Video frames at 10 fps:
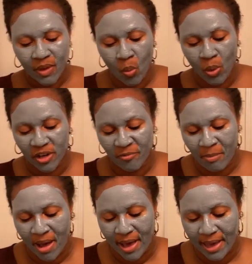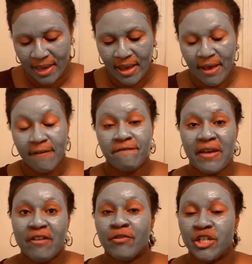one of my
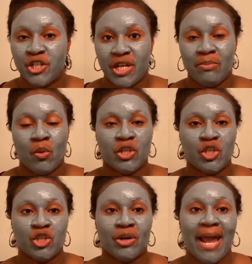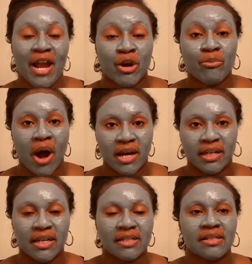favorite Shea Moisture hair
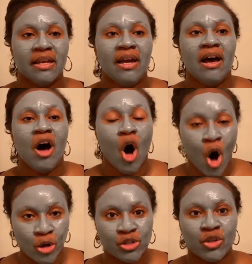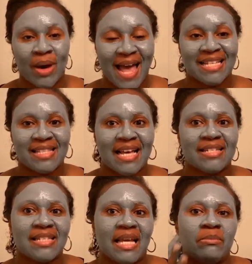products also has that
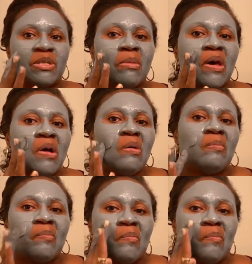same smell.